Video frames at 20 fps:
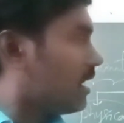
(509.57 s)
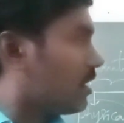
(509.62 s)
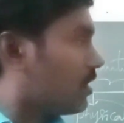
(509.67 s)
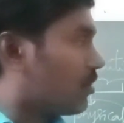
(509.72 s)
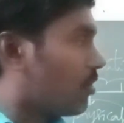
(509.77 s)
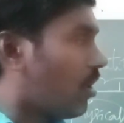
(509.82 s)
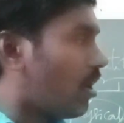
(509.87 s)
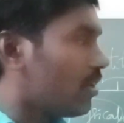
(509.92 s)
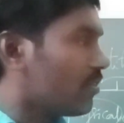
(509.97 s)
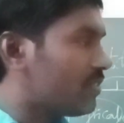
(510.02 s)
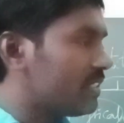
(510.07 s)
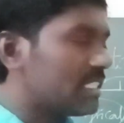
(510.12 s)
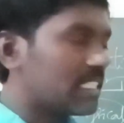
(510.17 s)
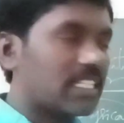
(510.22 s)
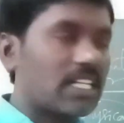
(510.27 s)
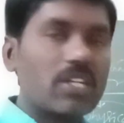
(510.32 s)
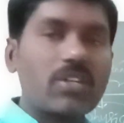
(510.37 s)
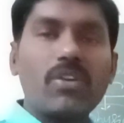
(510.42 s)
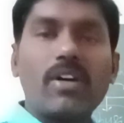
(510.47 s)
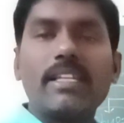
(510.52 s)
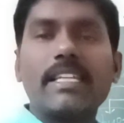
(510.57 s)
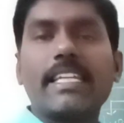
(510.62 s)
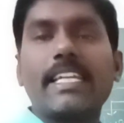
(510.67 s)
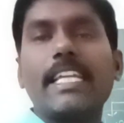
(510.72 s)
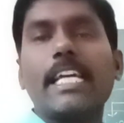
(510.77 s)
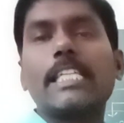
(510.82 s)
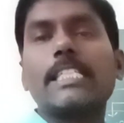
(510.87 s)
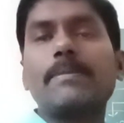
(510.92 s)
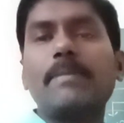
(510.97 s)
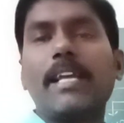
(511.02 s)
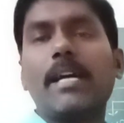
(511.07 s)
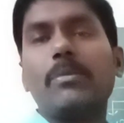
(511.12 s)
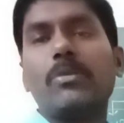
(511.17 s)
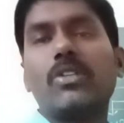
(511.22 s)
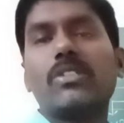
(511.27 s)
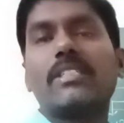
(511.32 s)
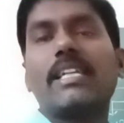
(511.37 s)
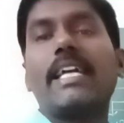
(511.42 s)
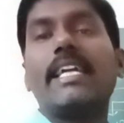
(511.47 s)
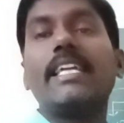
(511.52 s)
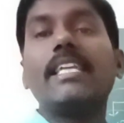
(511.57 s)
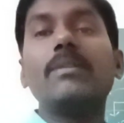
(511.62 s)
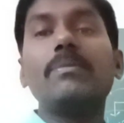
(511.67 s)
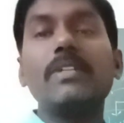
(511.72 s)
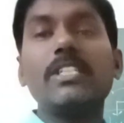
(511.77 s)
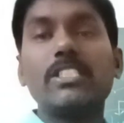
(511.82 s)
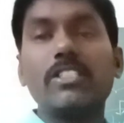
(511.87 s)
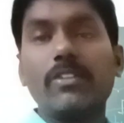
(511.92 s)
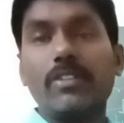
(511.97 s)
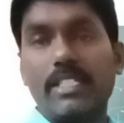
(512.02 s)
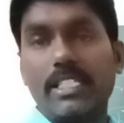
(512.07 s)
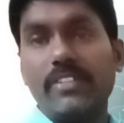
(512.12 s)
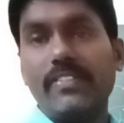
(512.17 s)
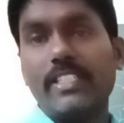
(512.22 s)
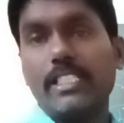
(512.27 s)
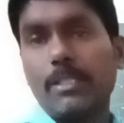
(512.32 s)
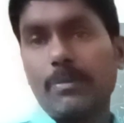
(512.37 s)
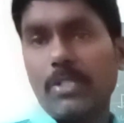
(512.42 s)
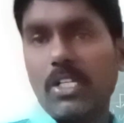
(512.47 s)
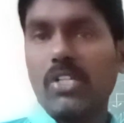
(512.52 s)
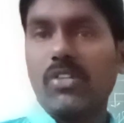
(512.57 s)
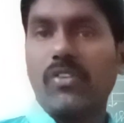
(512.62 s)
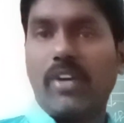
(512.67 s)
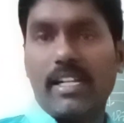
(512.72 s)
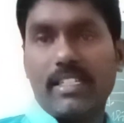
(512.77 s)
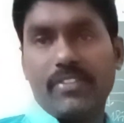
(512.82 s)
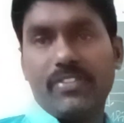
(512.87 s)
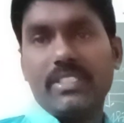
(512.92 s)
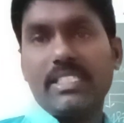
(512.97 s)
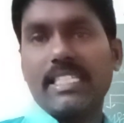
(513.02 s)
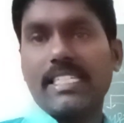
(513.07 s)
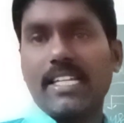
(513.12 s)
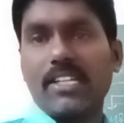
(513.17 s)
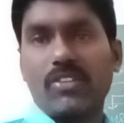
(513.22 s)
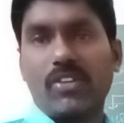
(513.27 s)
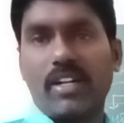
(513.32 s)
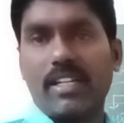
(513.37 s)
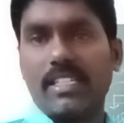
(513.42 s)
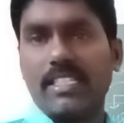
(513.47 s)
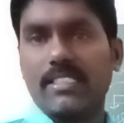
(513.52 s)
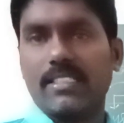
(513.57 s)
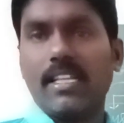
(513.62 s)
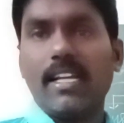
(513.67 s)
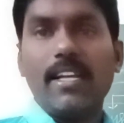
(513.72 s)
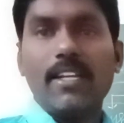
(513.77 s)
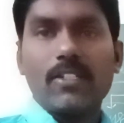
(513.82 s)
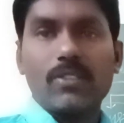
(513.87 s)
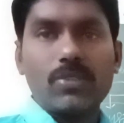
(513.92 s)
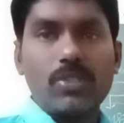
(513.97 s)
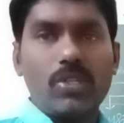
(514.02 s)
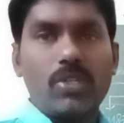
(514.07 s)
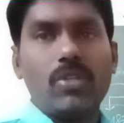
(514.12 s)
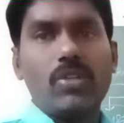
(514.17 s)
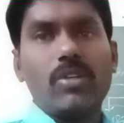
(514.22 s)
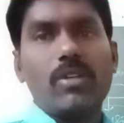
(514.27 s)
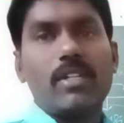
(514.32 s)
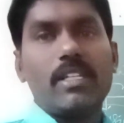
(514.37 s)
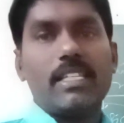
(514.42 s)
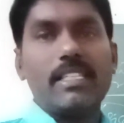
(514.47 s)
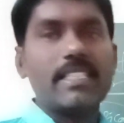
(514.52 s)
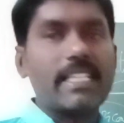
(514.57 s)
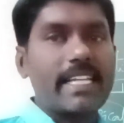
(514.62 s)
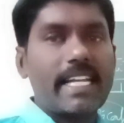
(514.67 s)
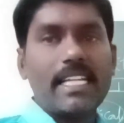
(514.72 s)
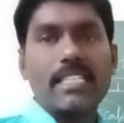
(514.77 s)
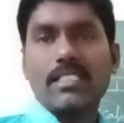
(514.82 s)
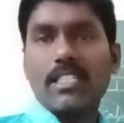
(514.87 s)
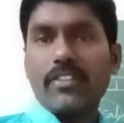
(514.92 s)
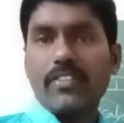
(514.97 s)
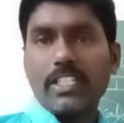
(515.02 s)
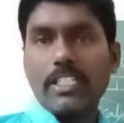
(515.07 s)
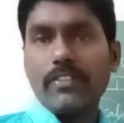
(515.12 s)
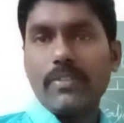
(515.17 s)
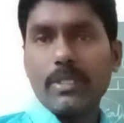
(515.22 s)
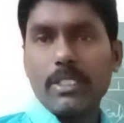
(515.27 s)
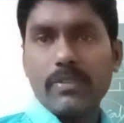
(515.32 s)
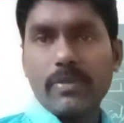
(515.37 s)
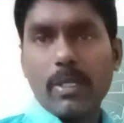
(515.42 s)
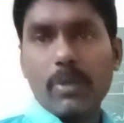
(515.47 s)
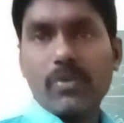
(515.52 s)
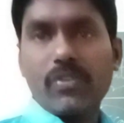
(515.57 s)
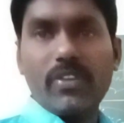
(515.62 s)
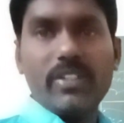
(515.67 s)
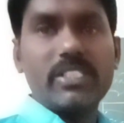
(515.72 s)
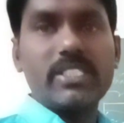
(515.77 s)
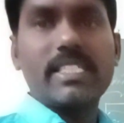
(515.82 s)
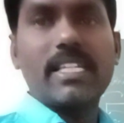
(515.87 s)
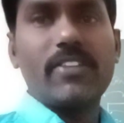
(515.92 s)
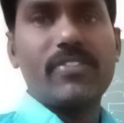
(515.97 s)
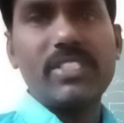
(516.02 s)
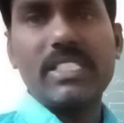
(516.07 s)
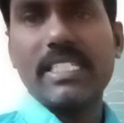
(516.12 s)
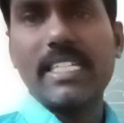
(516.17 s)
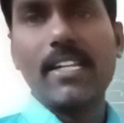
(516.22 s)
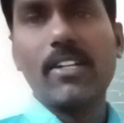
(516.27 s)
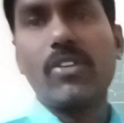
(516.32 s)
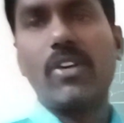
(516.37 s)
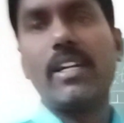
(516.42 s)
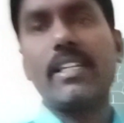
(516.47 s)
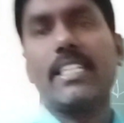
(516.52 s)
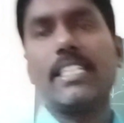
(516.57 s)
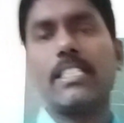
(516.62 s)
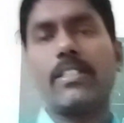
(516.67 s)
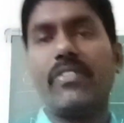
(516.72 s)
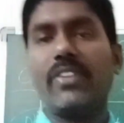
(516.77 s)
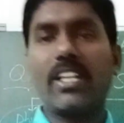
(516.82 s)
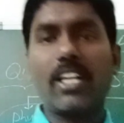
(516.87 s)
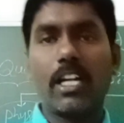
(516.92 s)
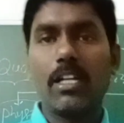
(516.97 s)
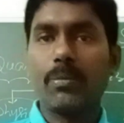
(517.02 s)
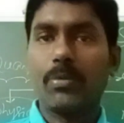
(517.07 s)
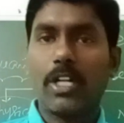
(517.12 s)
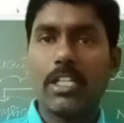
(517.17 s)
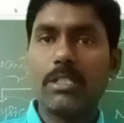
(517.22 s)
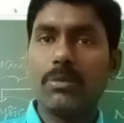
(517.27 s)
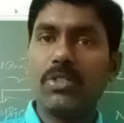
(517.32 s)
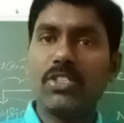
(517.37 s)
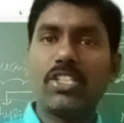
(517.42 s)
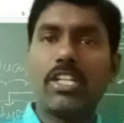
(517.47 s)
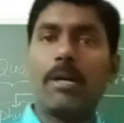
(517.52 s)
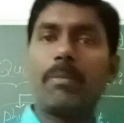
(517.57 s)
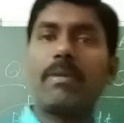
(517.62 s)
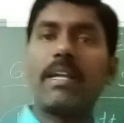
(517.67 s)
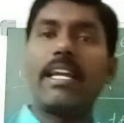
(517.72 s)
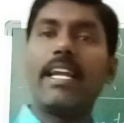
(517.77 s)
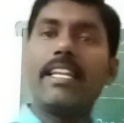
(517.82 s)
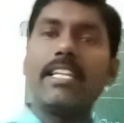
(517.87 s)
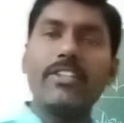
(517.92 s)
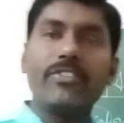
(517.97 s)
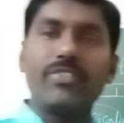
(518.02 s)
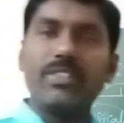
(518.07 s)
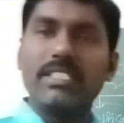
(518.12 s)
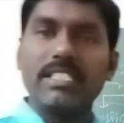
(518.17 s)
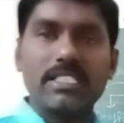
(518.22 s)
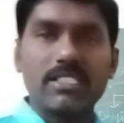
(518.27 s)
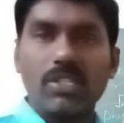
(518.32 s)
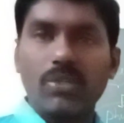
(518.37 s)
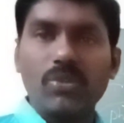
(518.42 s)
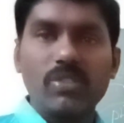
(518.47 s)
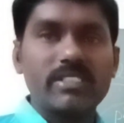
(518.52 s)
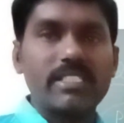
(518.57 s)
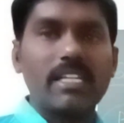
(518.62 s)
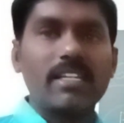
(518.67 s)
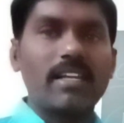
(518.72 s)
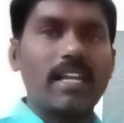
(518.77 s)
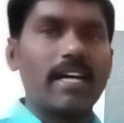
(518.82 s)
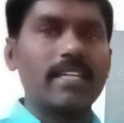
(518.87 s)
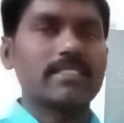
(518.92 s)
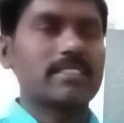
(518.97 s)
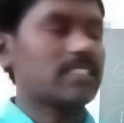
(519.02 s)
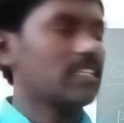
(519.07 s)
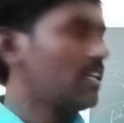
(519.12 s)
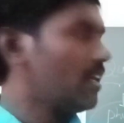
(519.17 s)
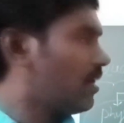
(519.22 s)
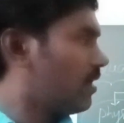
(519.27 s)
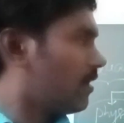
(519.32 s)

Non-physical quantity can explain about the invisible physical quantities. So, in the case of invisible physical quantities, we can't possible to apply any physics rules and laws